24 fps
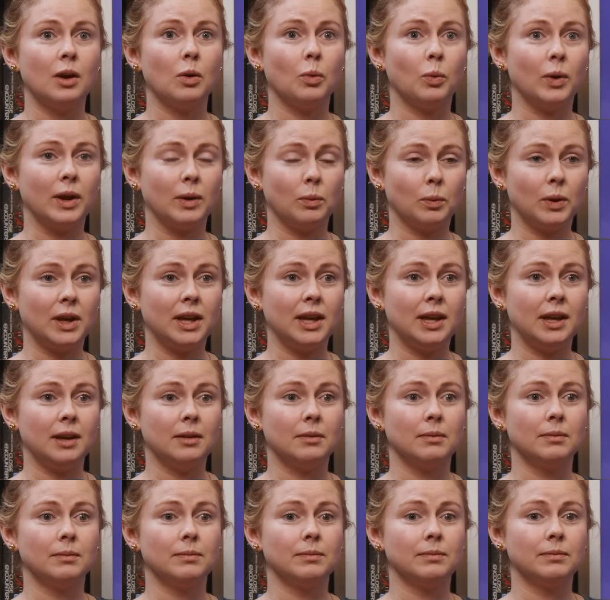When
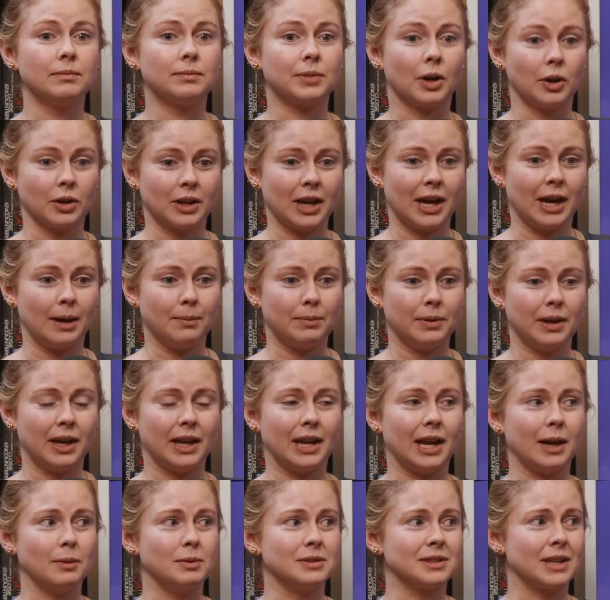we broke up
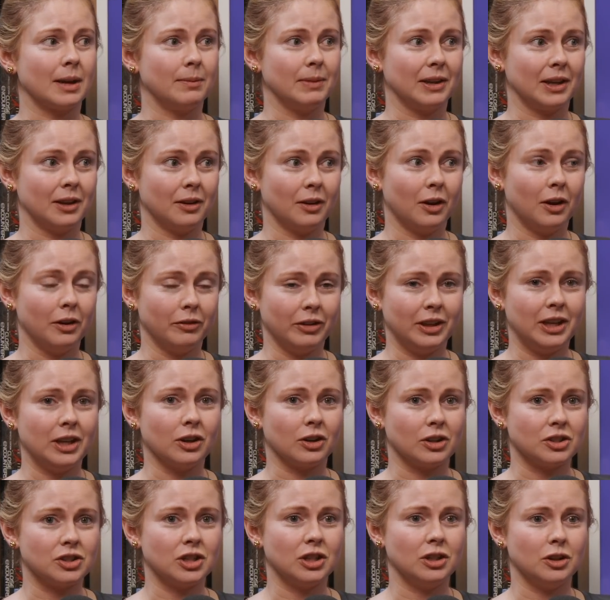and I was coming over
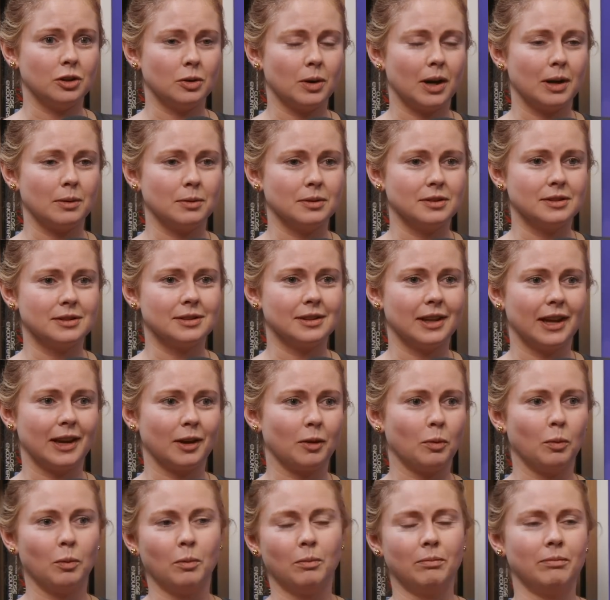here and she knew I was
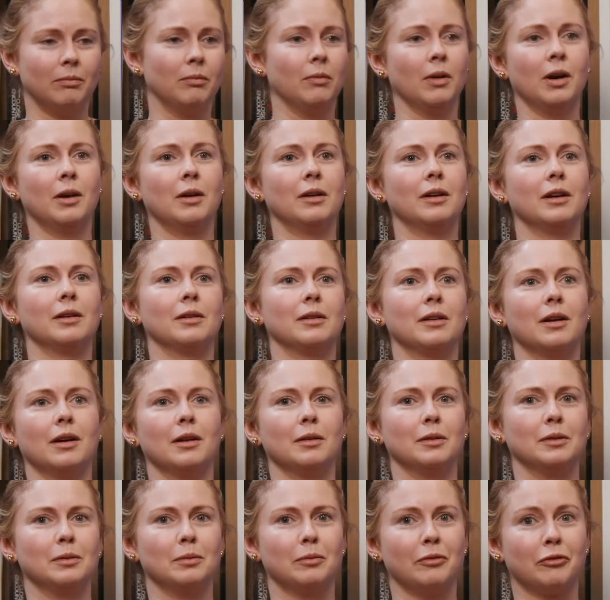like,
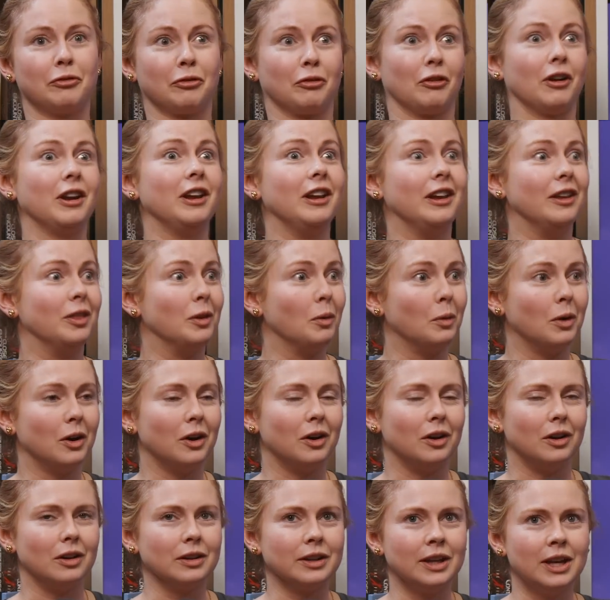I was free in the
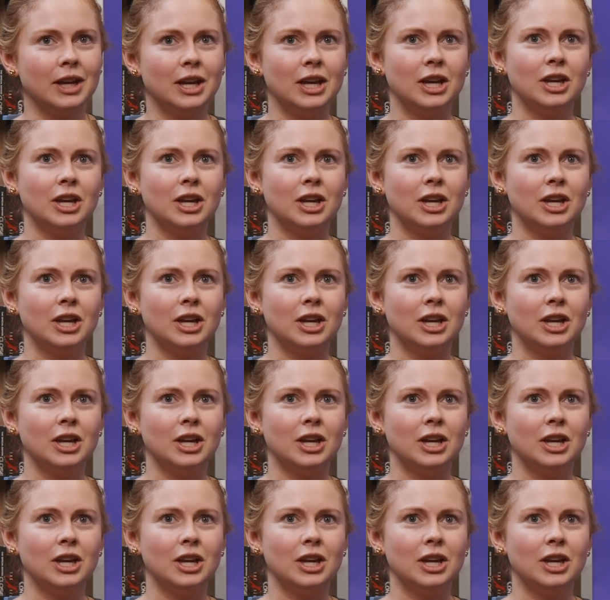world.